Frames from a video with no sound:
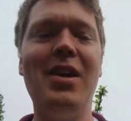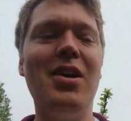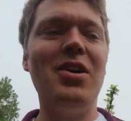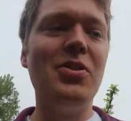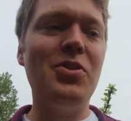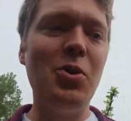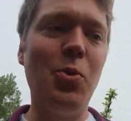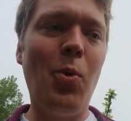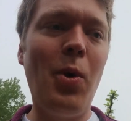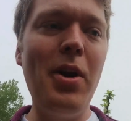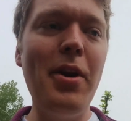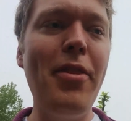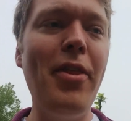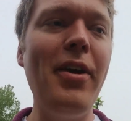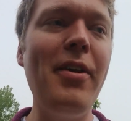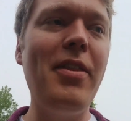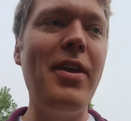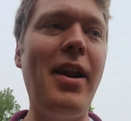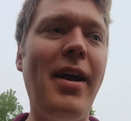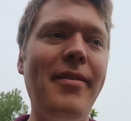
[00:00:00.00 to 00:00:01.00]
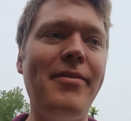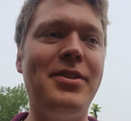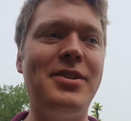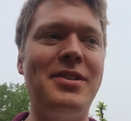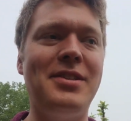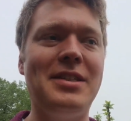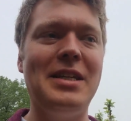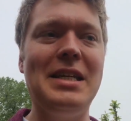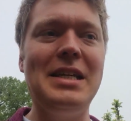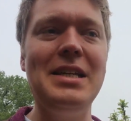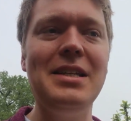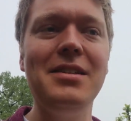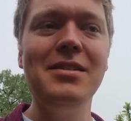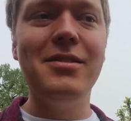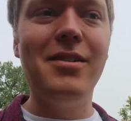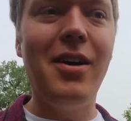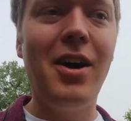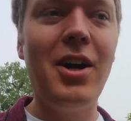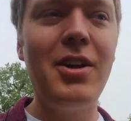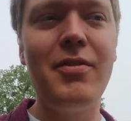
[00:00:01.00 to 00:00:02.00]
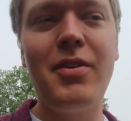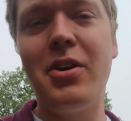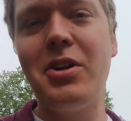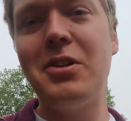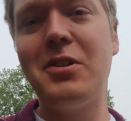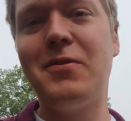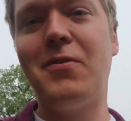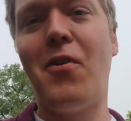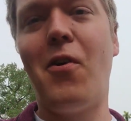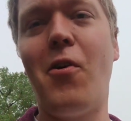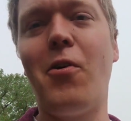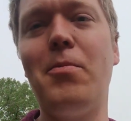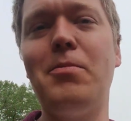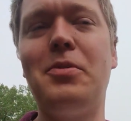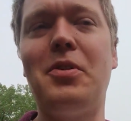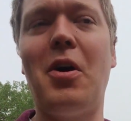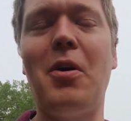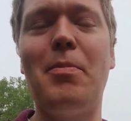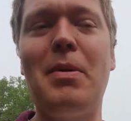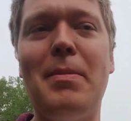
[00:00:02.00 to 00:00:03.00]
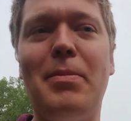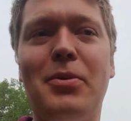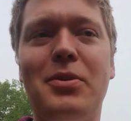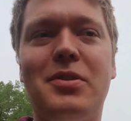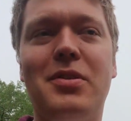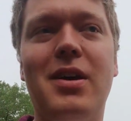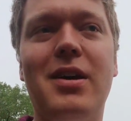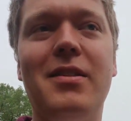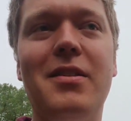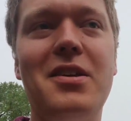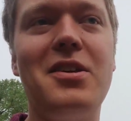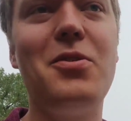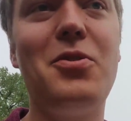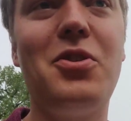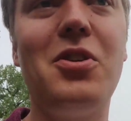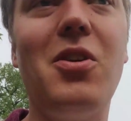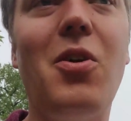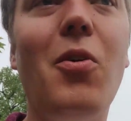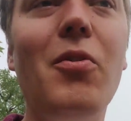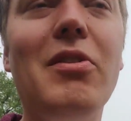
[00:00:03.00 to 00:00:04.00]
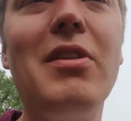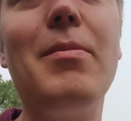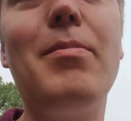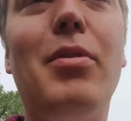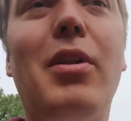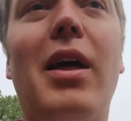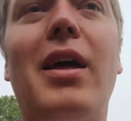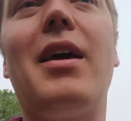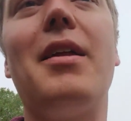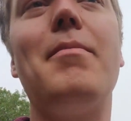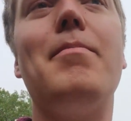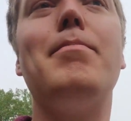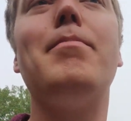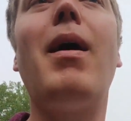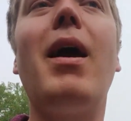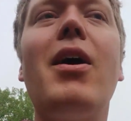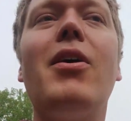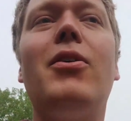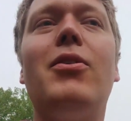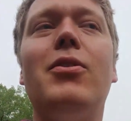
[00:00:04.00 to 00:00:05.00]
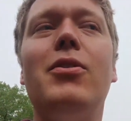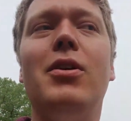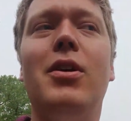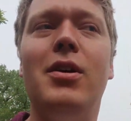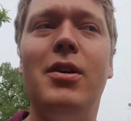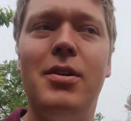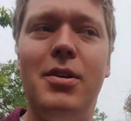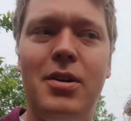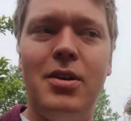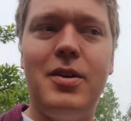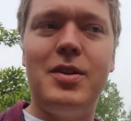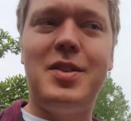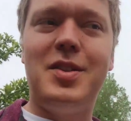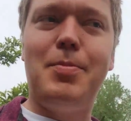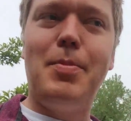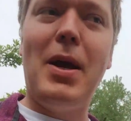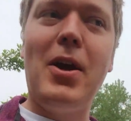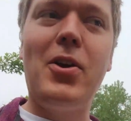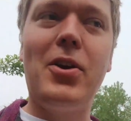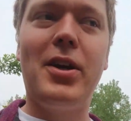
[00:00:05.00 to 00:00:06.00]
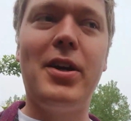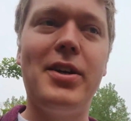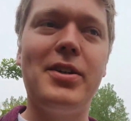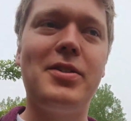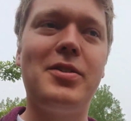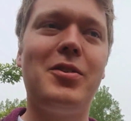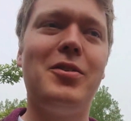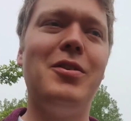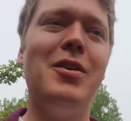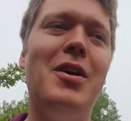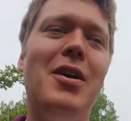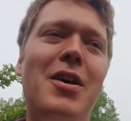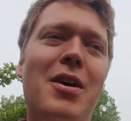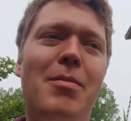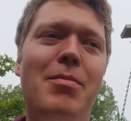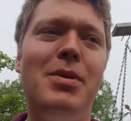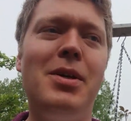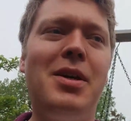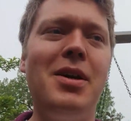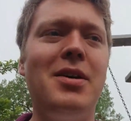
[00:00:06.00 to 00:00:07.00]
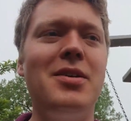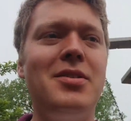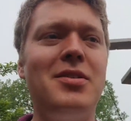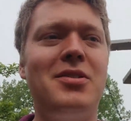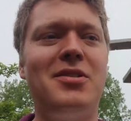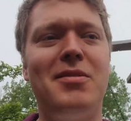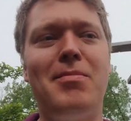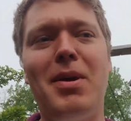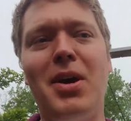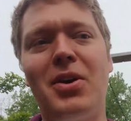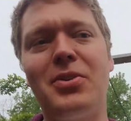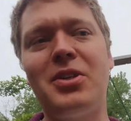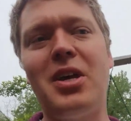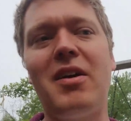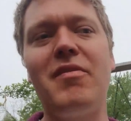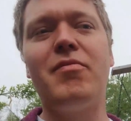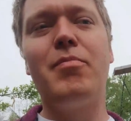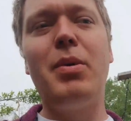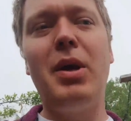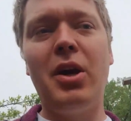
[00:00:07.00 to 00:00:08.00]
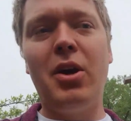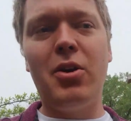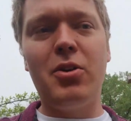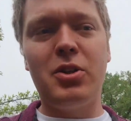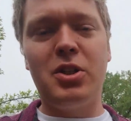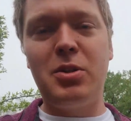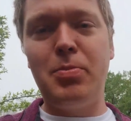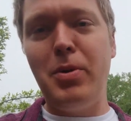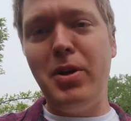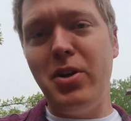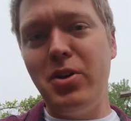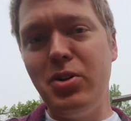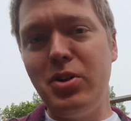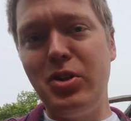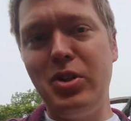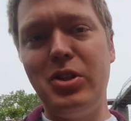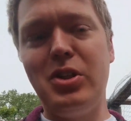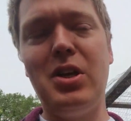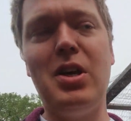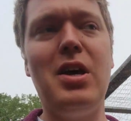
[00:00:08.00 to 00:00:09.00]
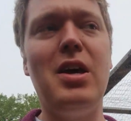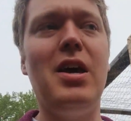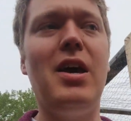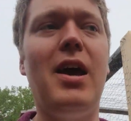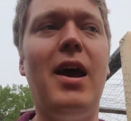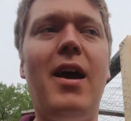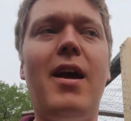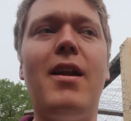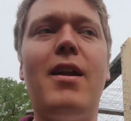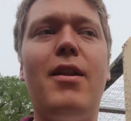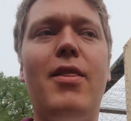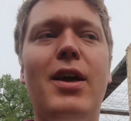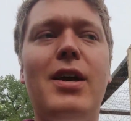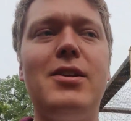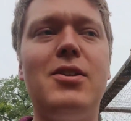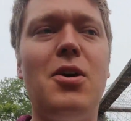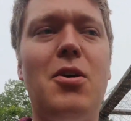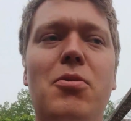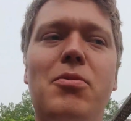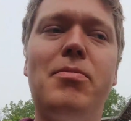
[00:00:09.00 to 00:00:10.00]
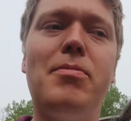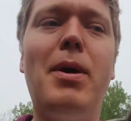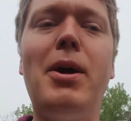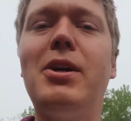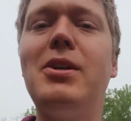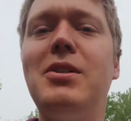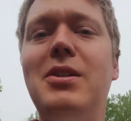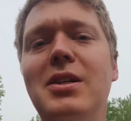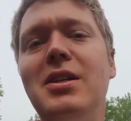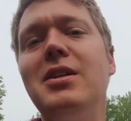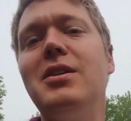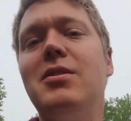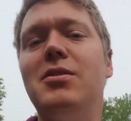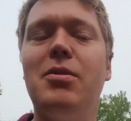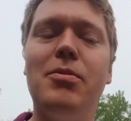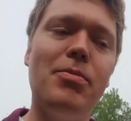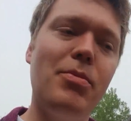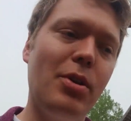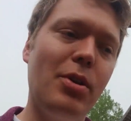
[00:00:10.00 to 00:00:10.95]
So one thing that I've seen on various forums are people saying that you should only plant male asparagus because the males have bigger spears and they don't make seeds,